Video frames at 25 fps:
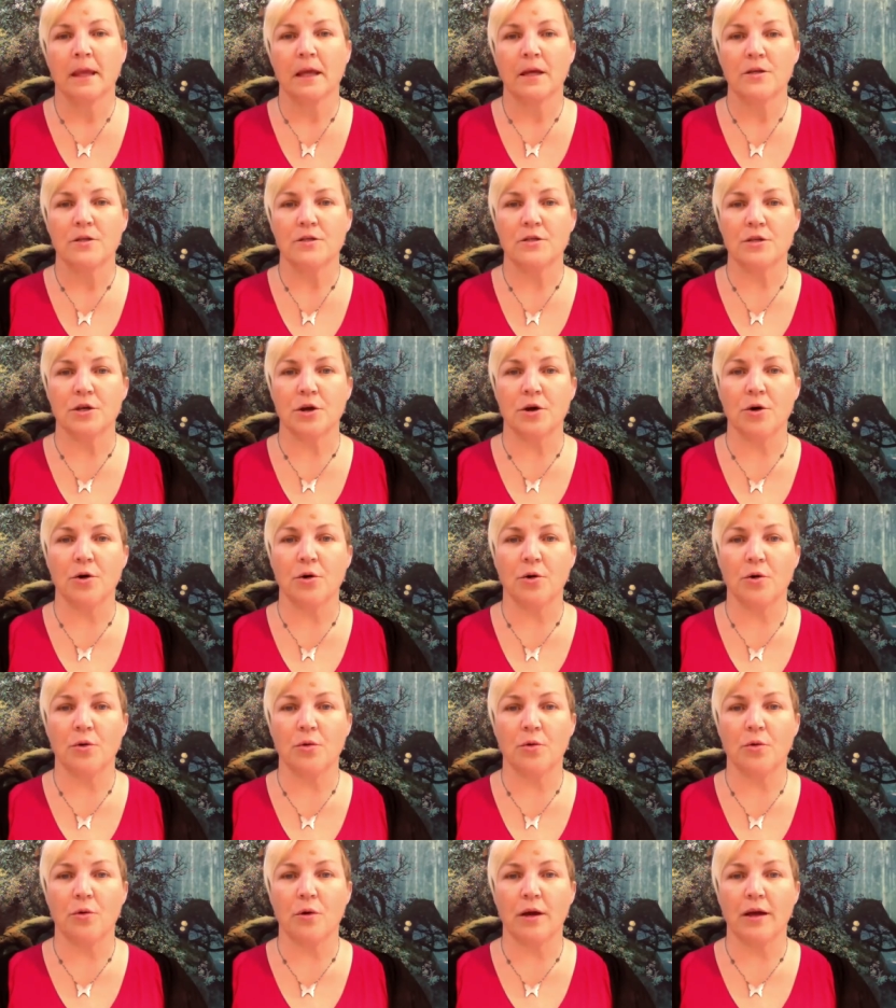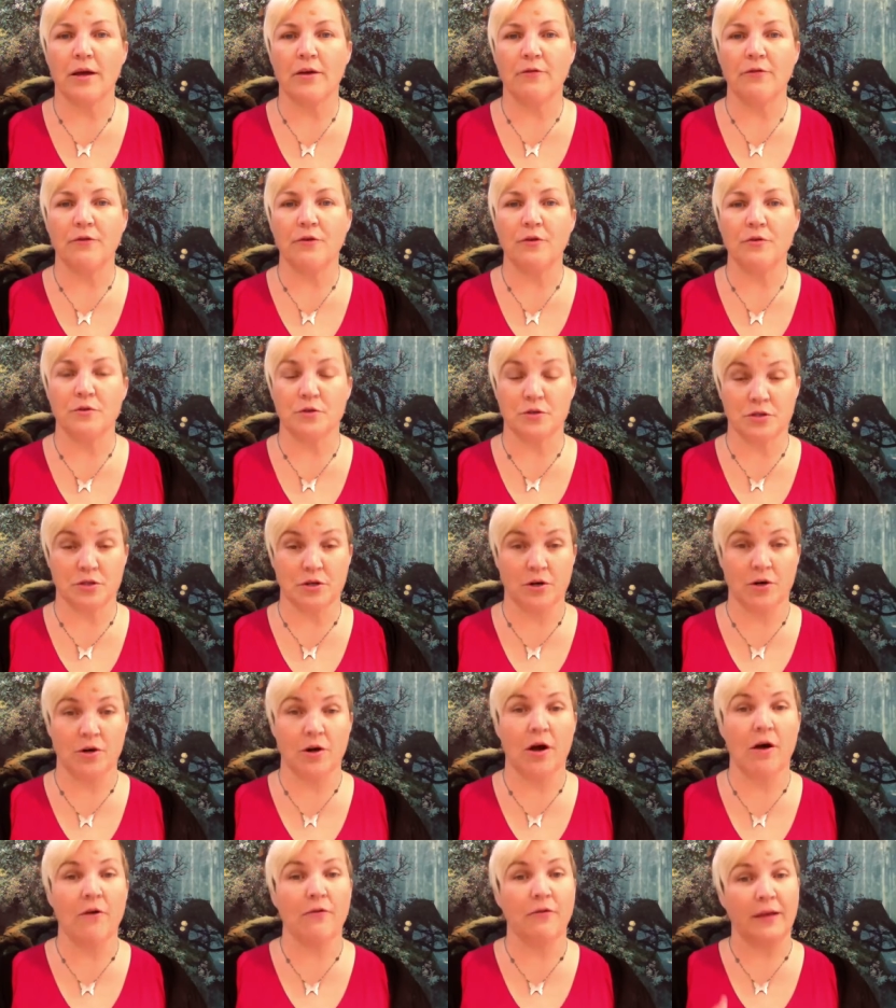So if you
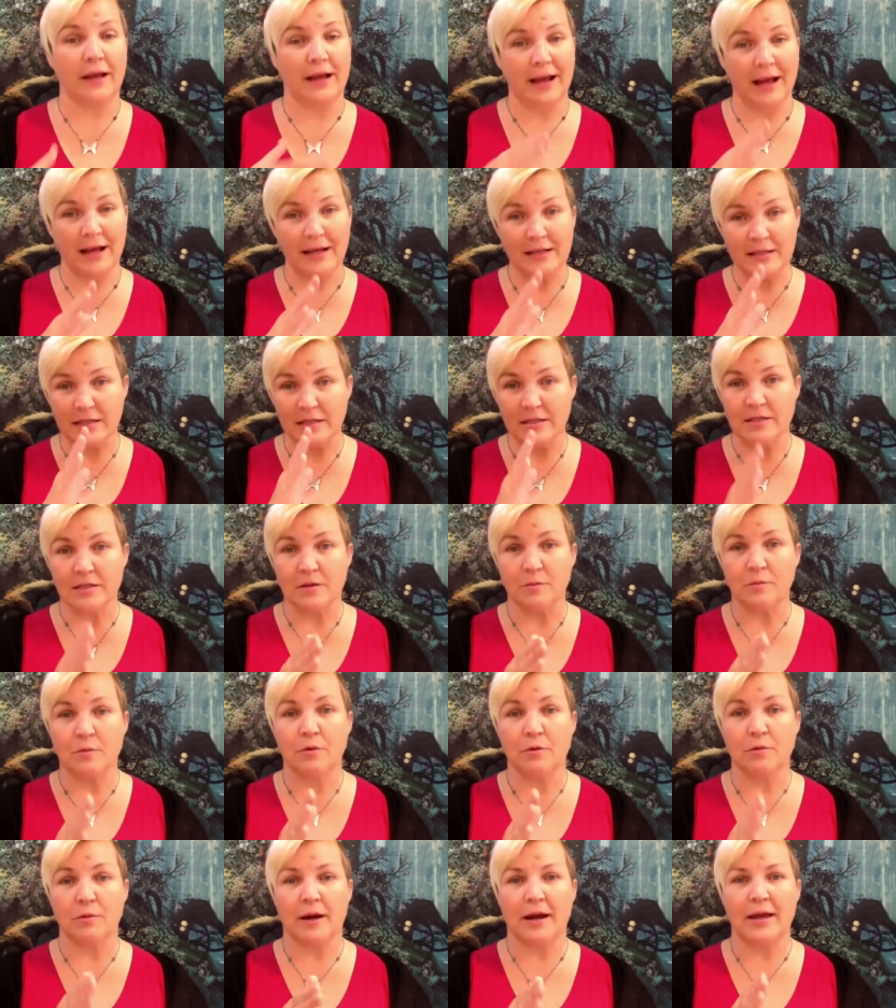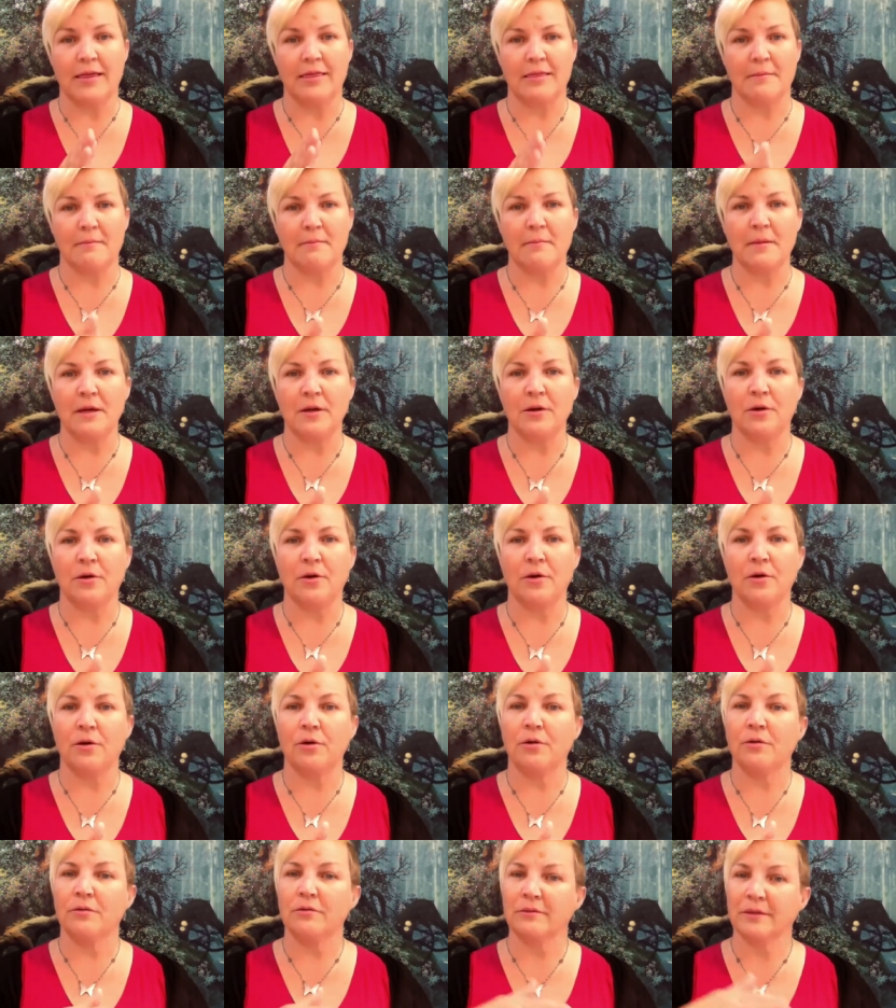start off like I did, somewhere right in the
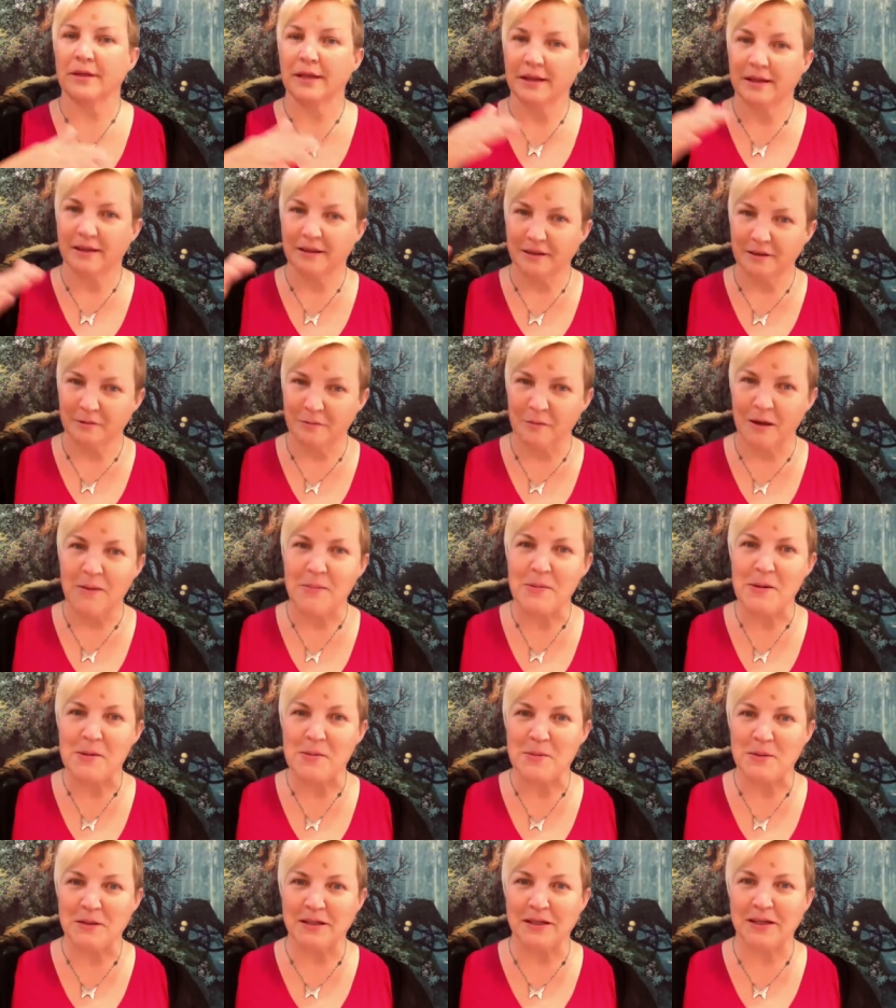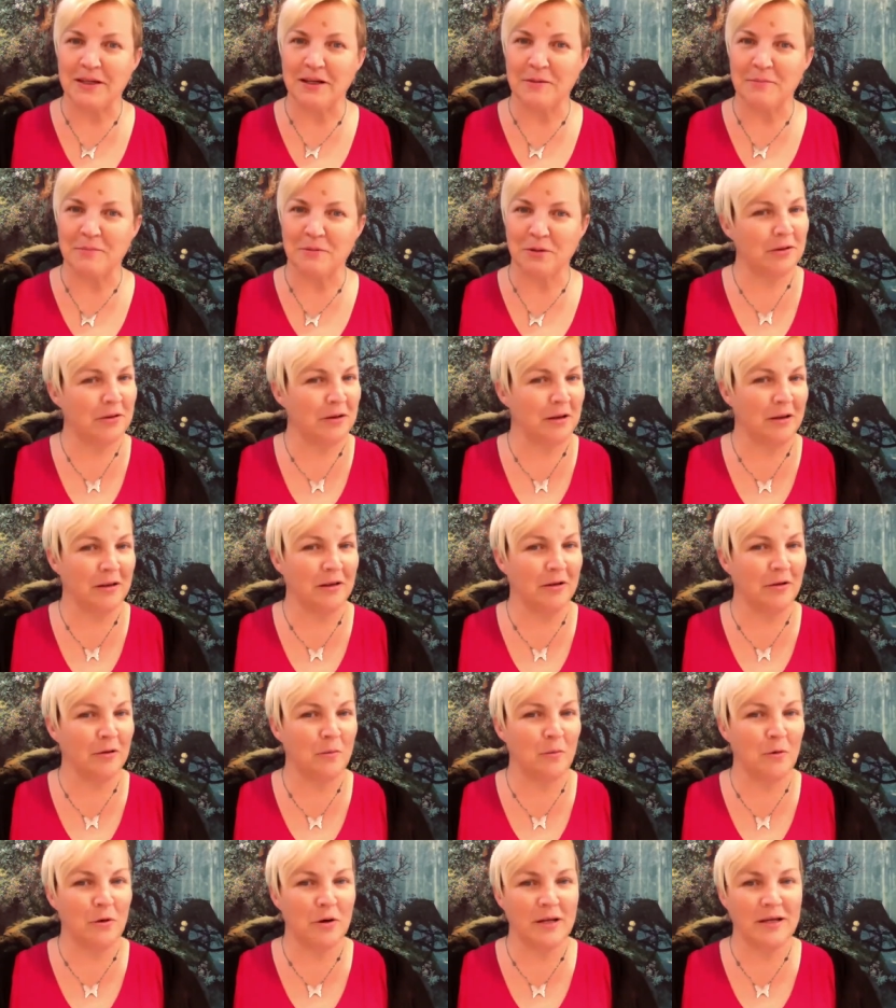middle, you might be able to get up there a
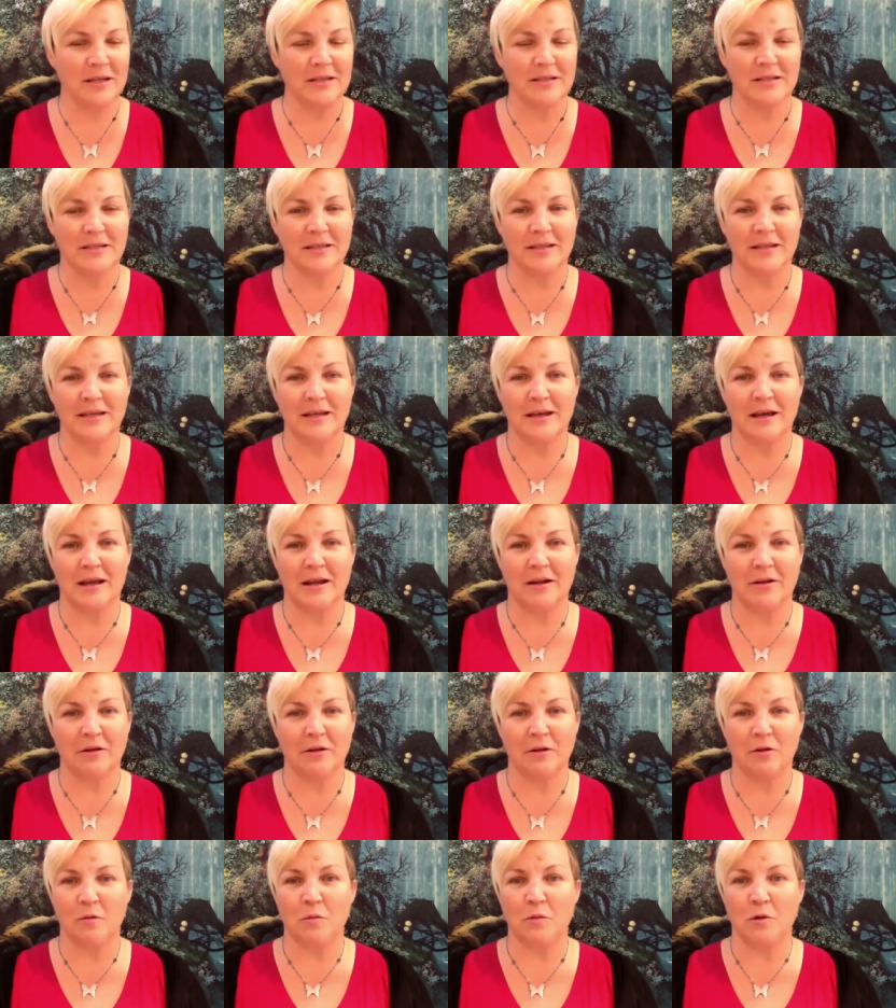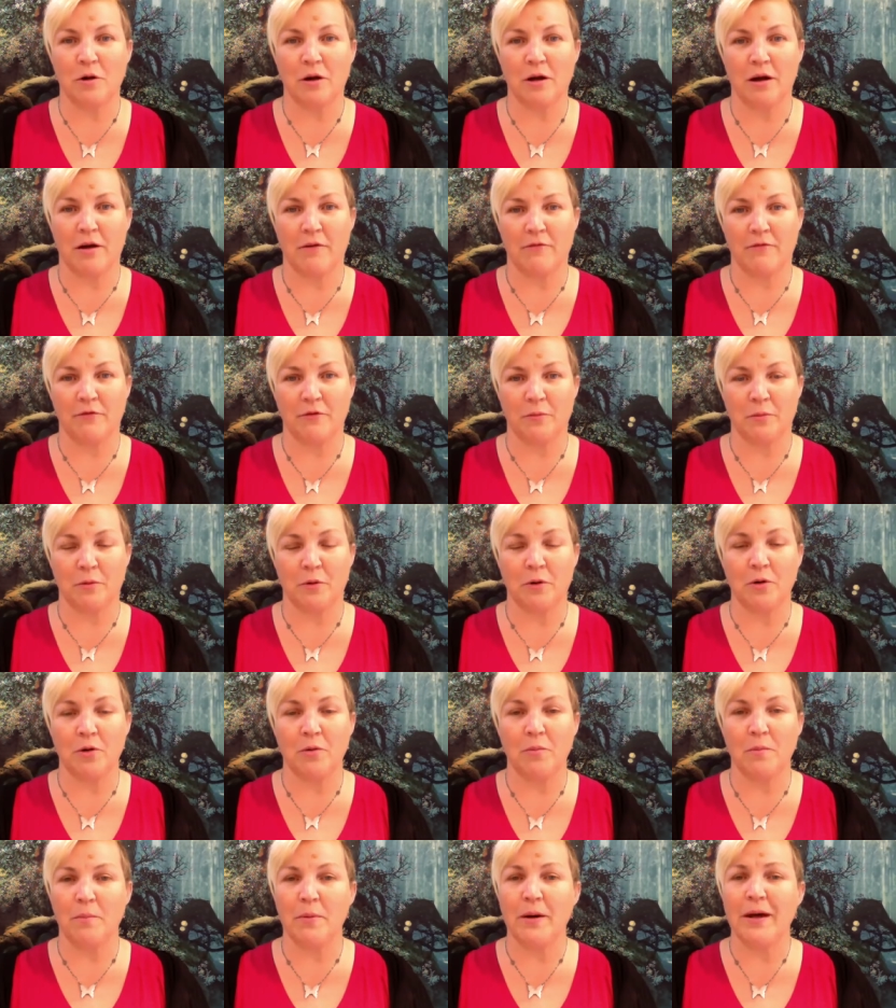little more easily and a little more comfortable.